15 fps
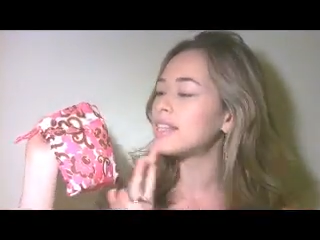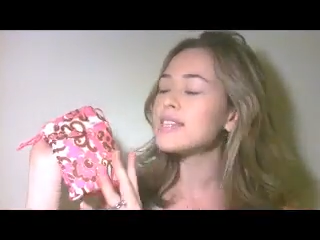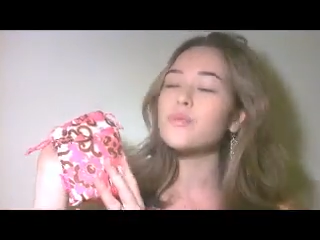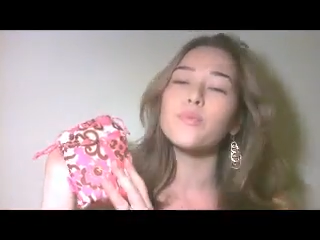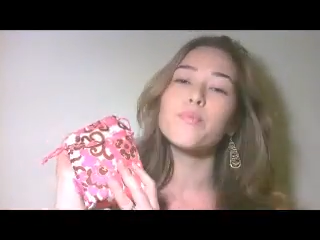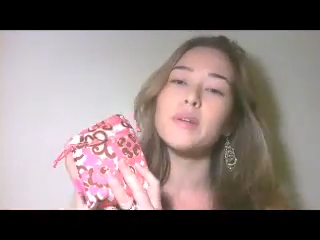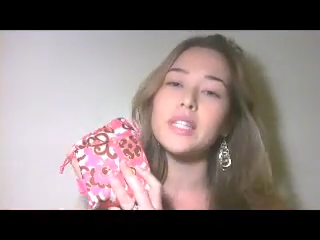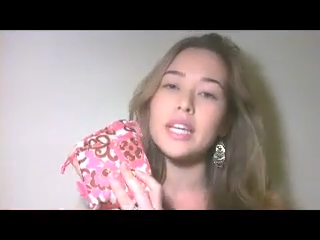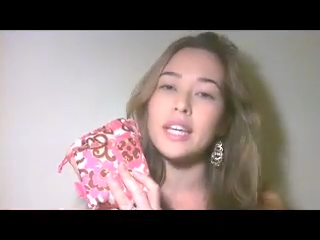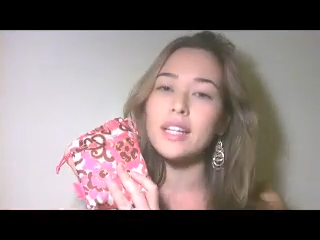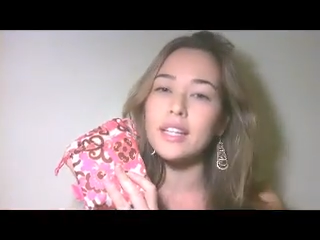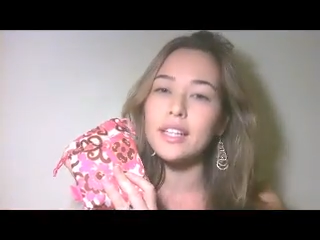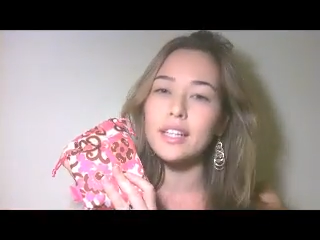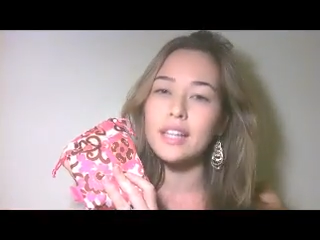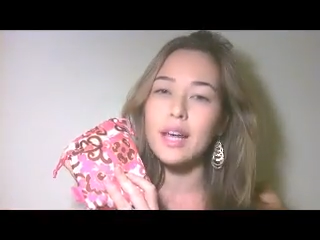This
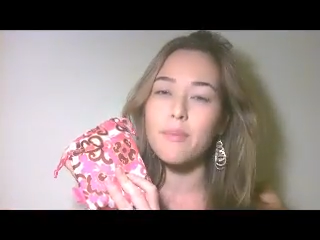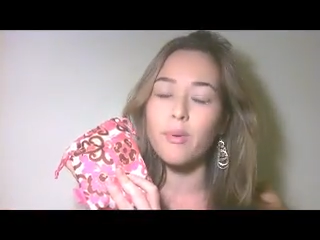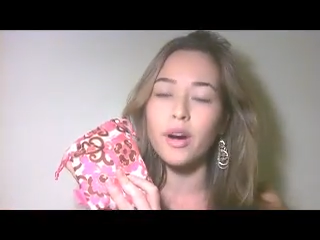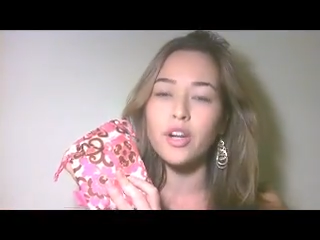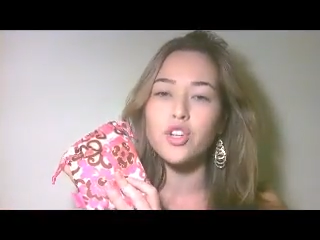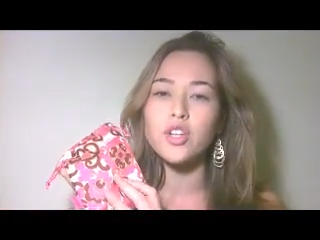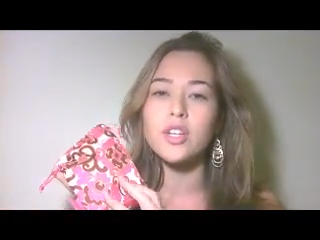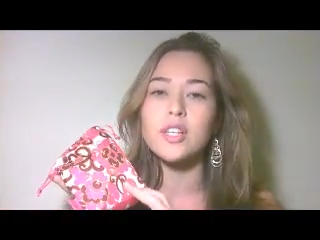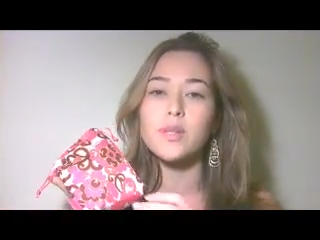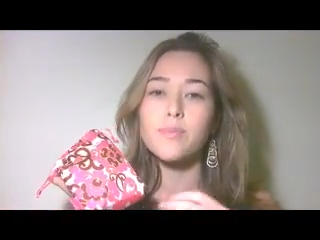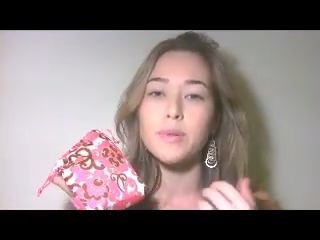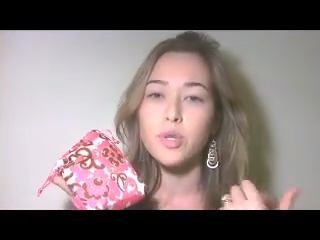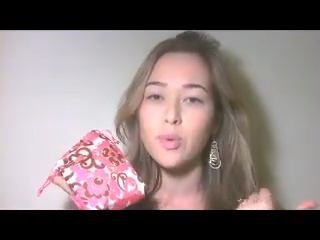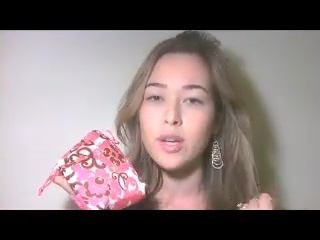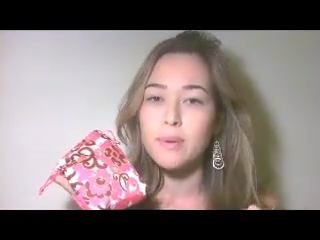particular collaboration is
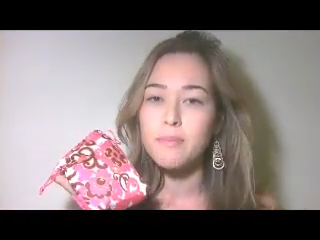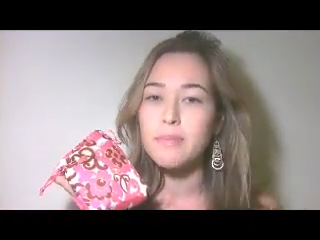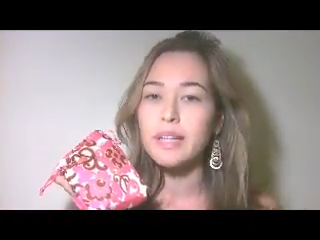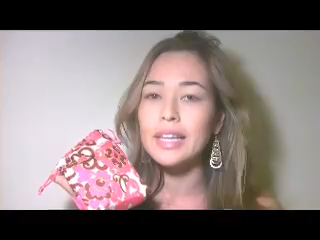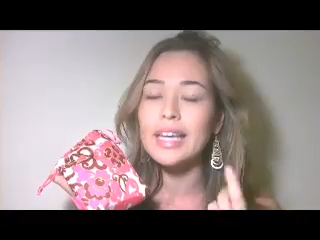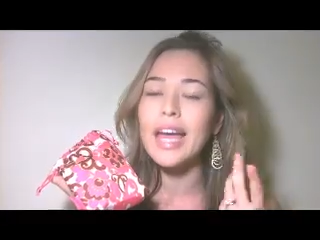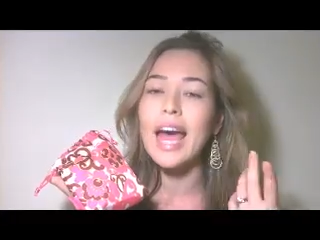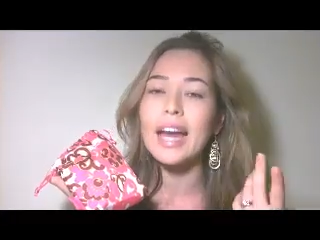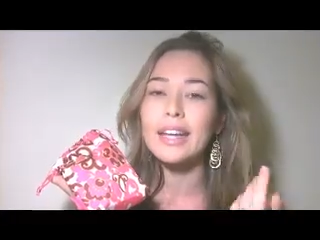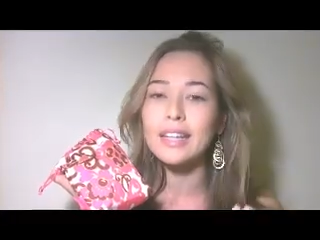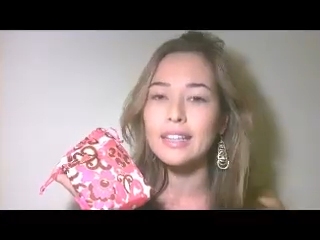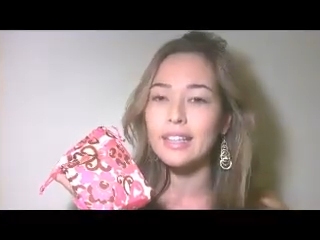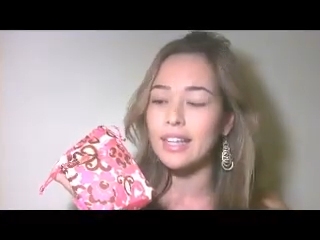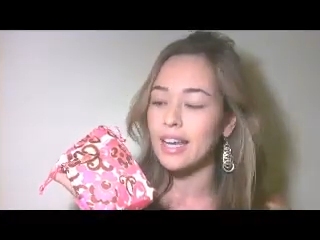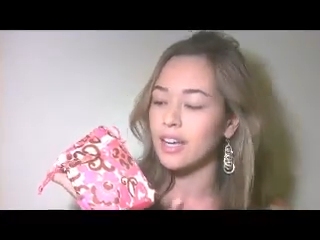between Millie and
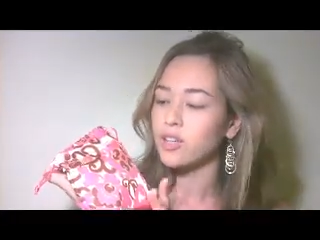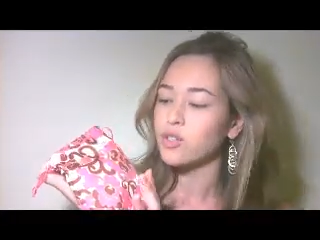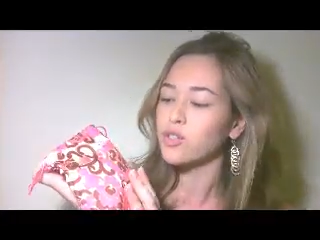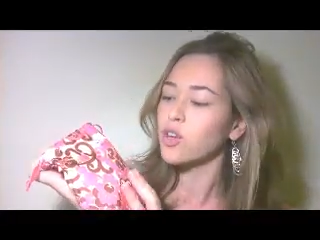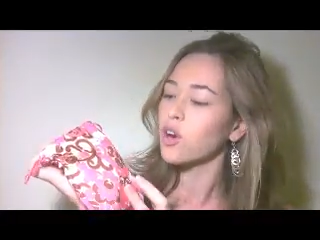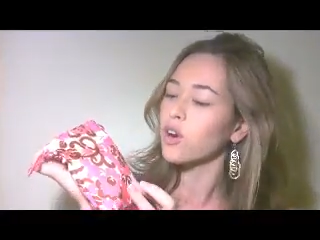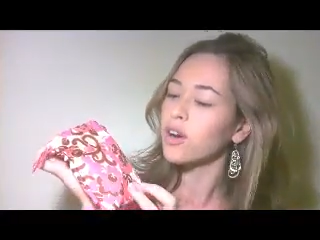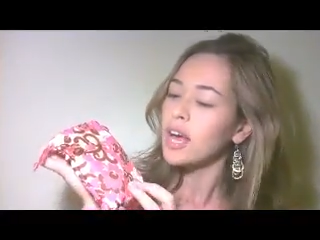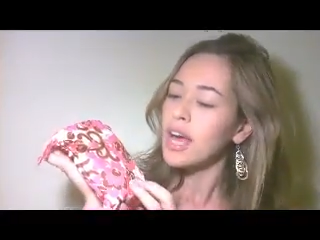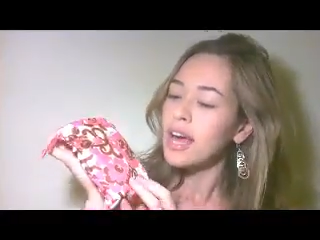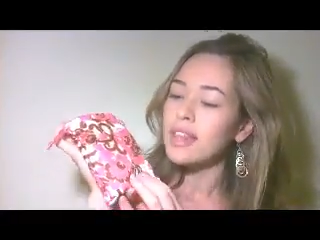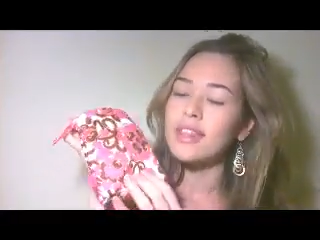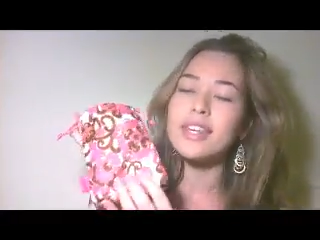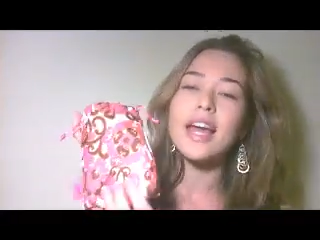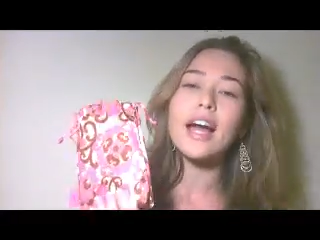Clinique. So
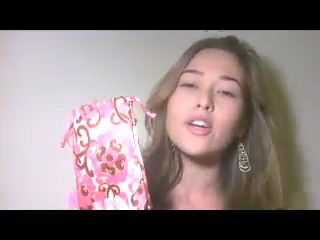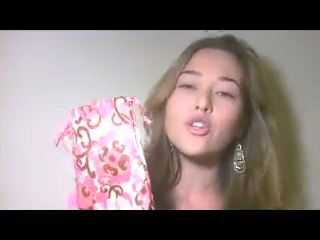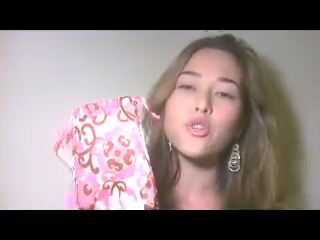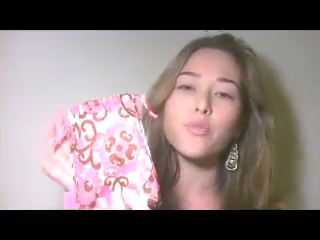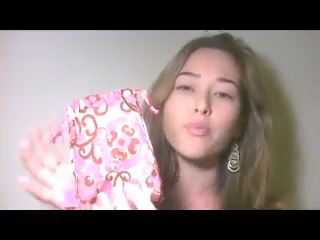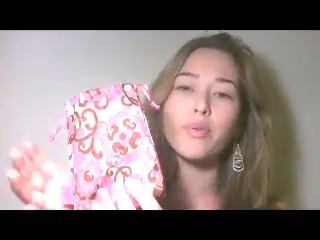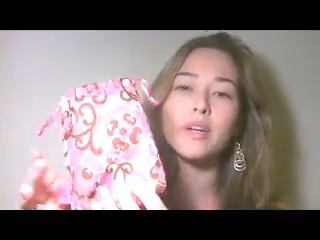the actual